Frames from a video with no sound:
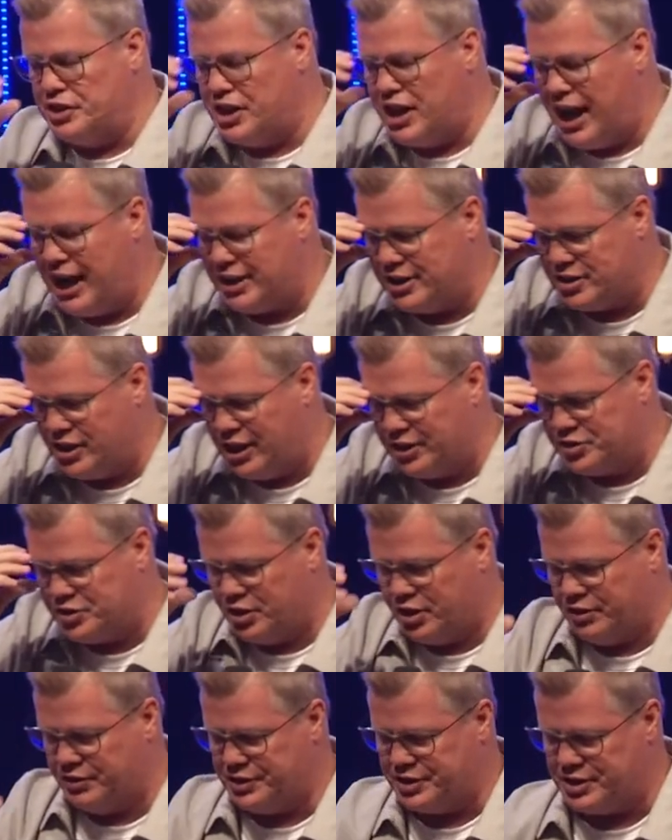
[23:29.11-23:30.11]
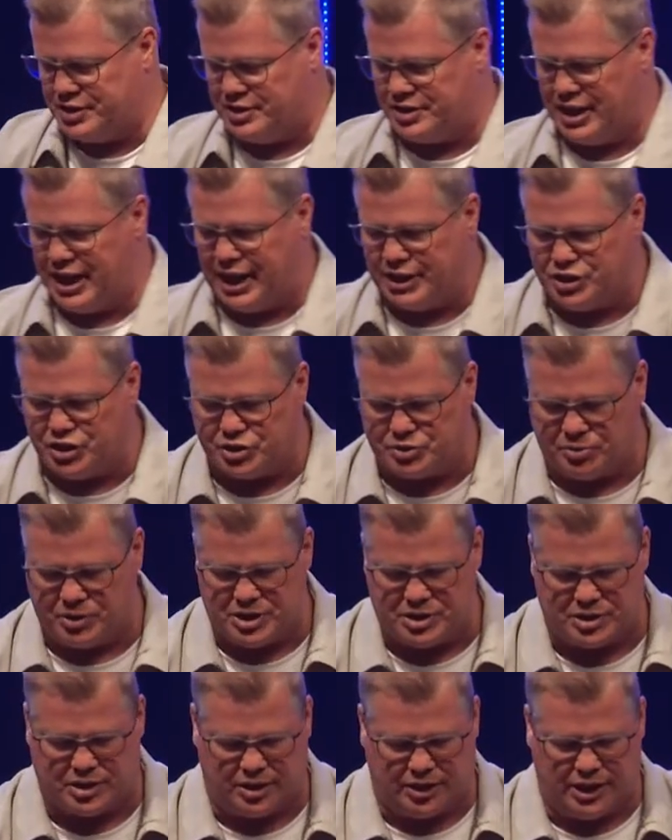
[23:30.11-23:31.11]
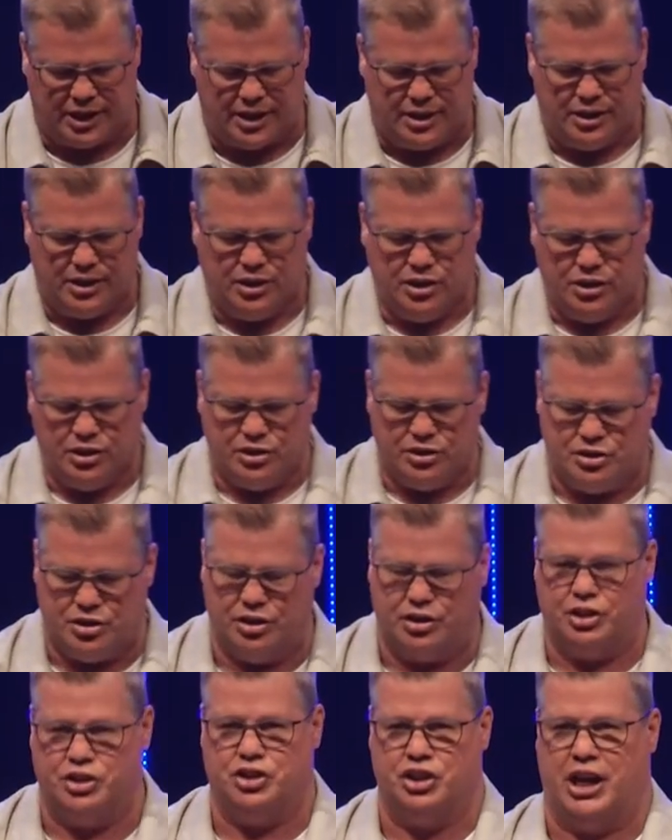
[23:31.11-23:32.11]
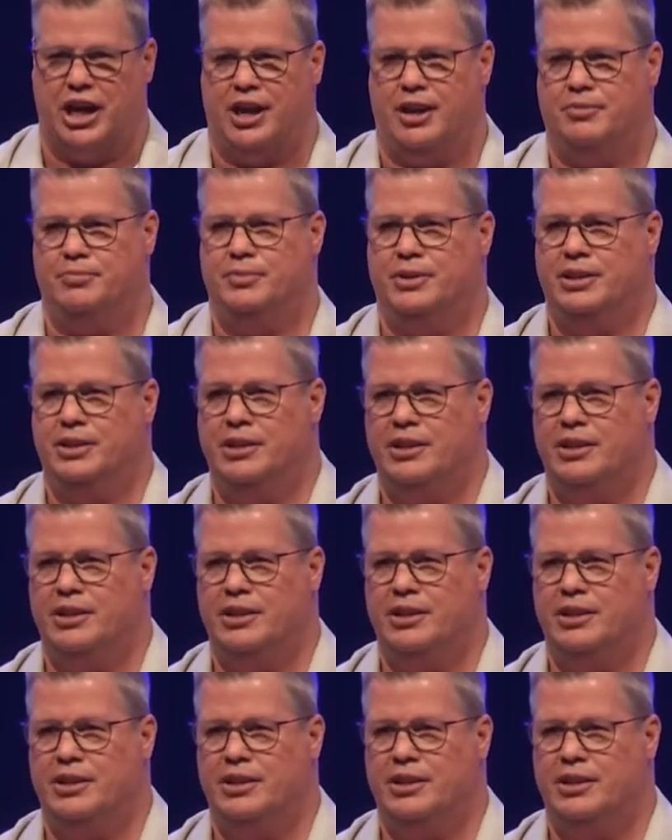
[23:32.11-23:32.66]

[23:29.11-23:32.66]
the 9 o'clock service and said, I just recently took a job,